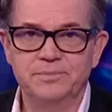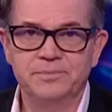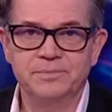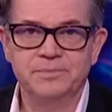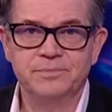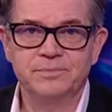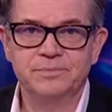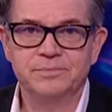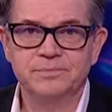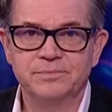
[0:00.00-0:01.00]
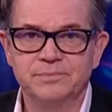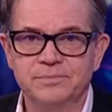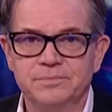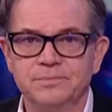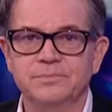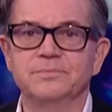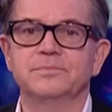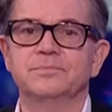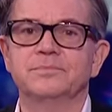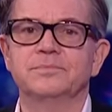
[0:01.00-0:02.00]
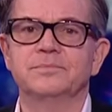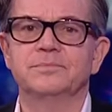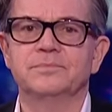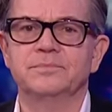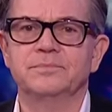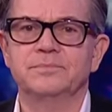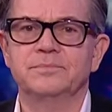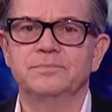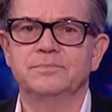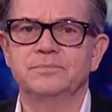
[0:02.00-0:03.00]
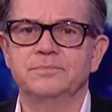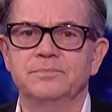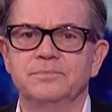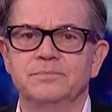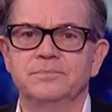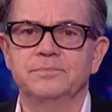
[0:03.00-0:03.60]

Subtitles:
[no speech]